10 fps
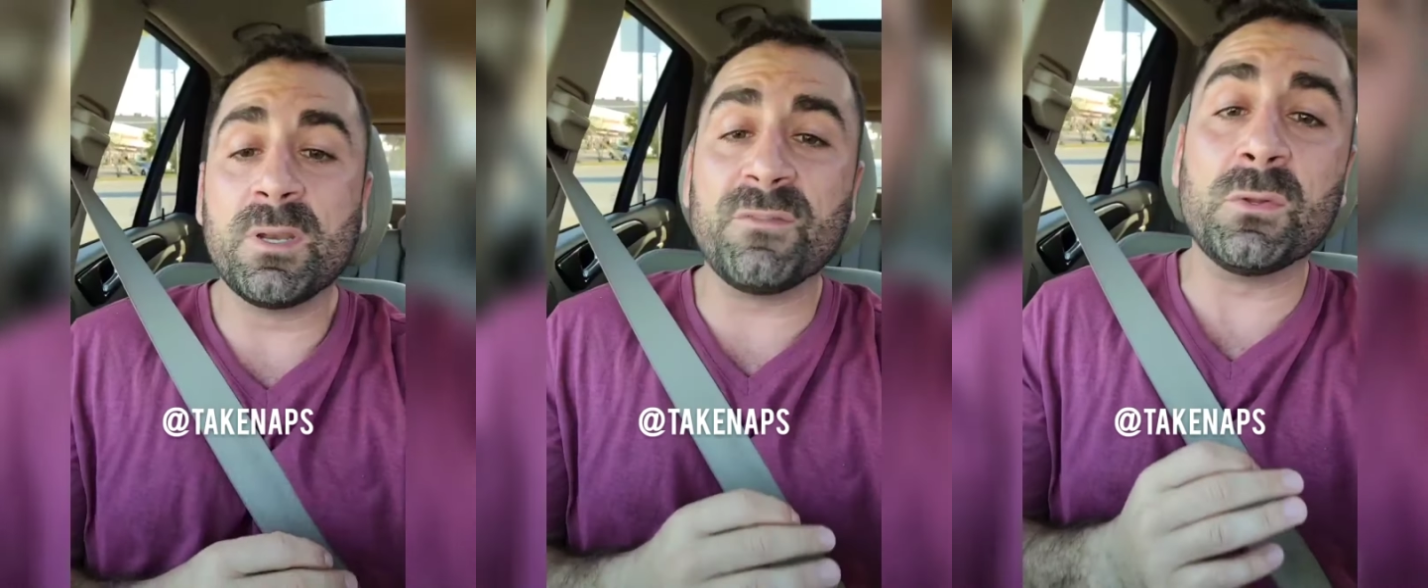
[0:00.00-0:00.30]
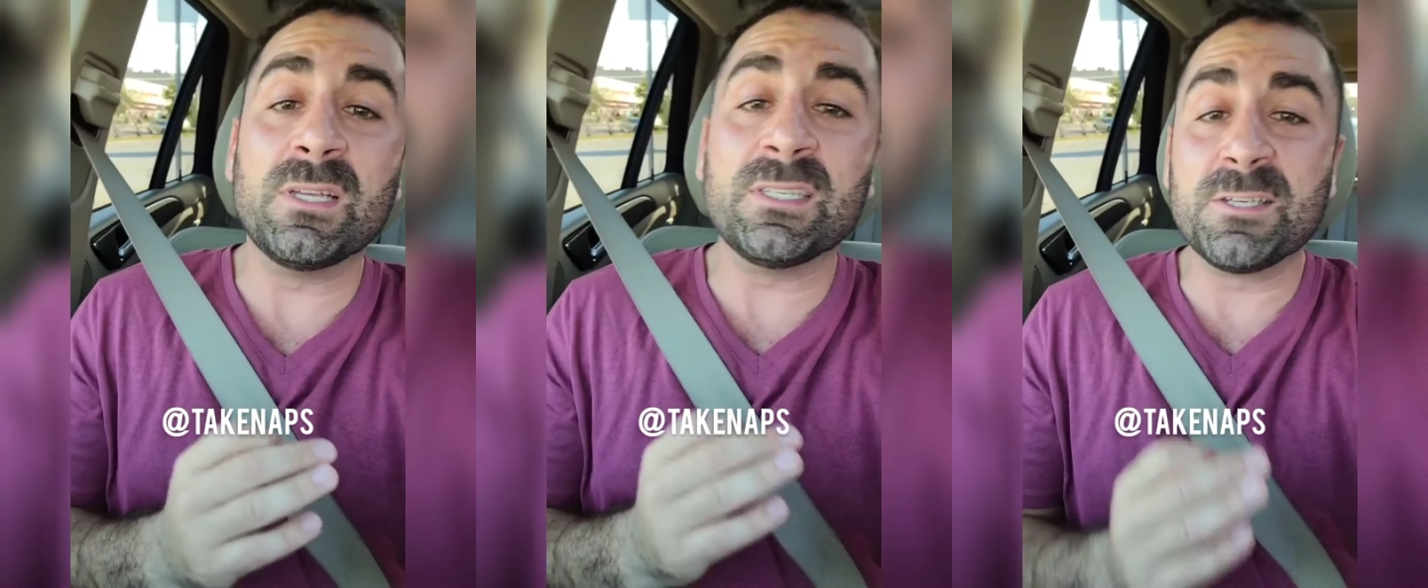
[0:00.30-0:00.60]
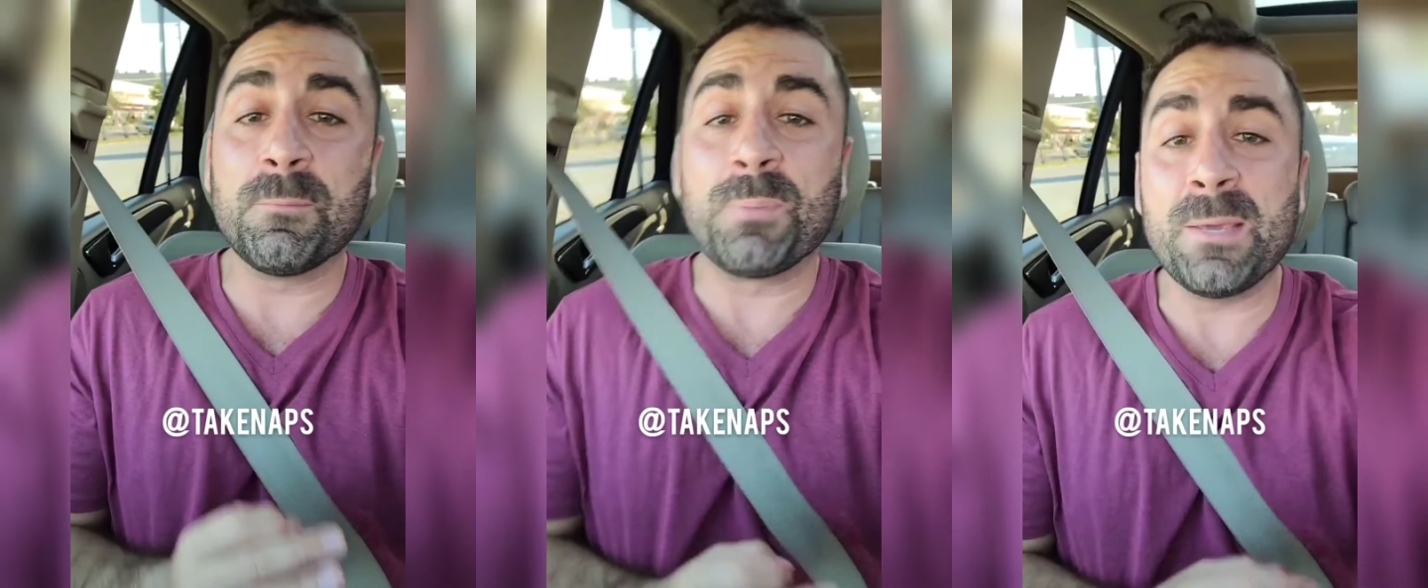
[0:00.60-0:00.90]
But if you
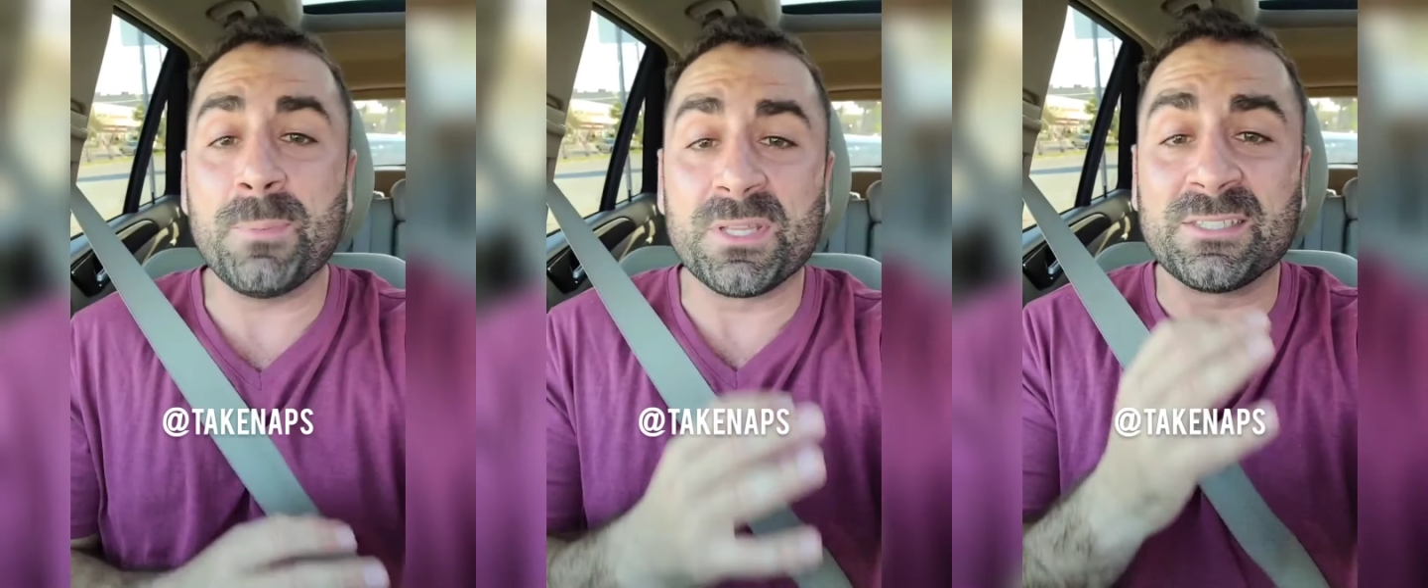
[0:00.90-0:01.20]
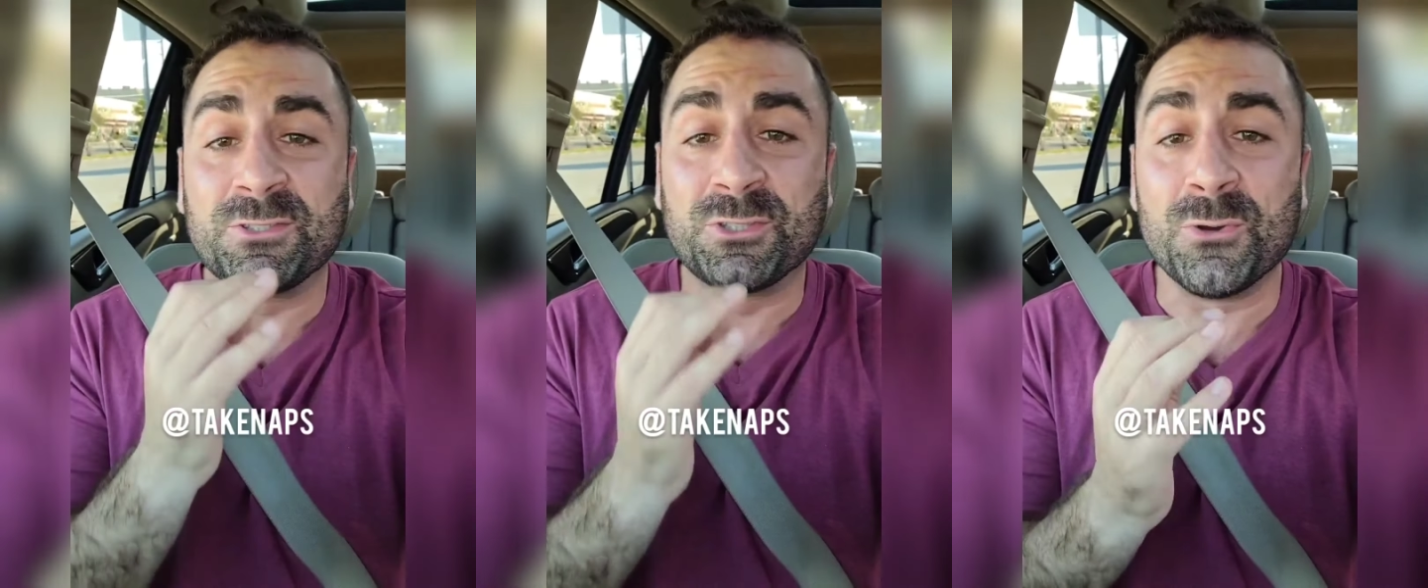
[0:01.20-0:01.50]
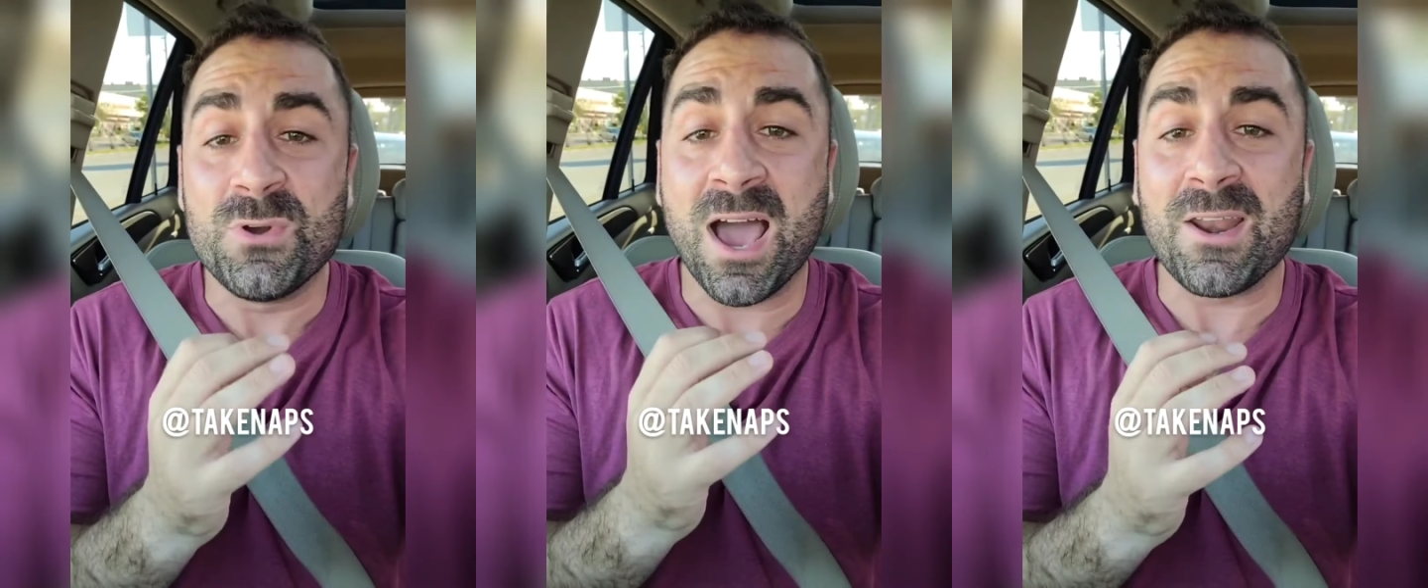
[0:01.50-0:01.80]
listen to people that
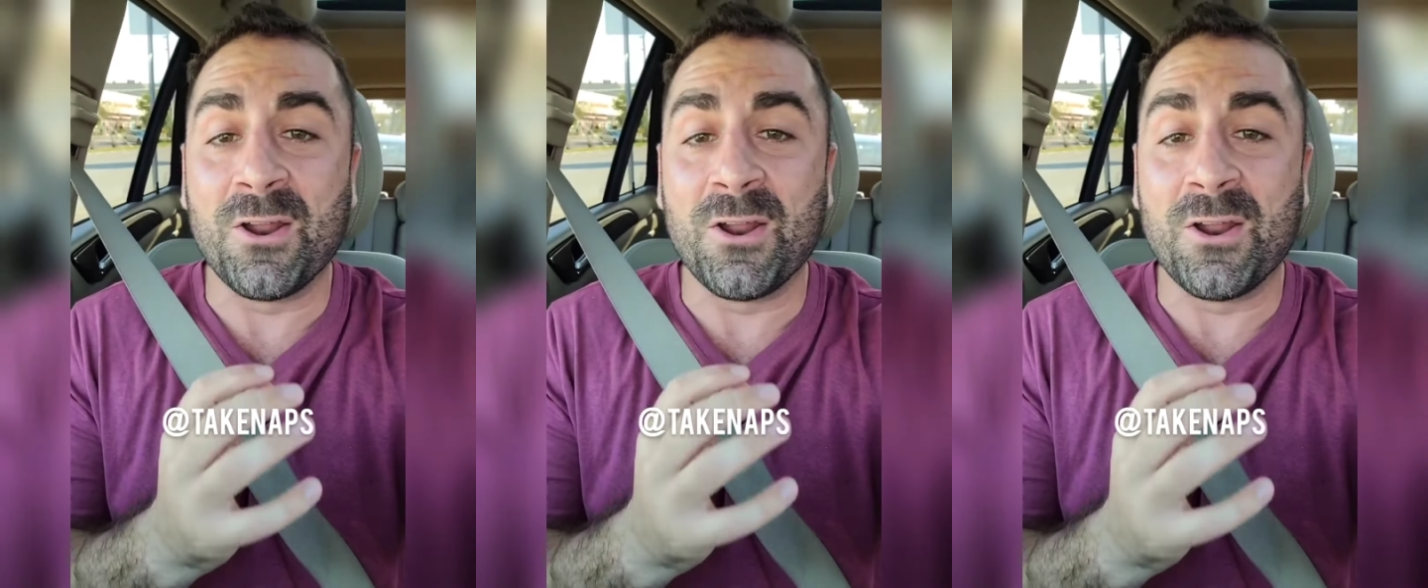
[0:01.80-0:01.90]
do not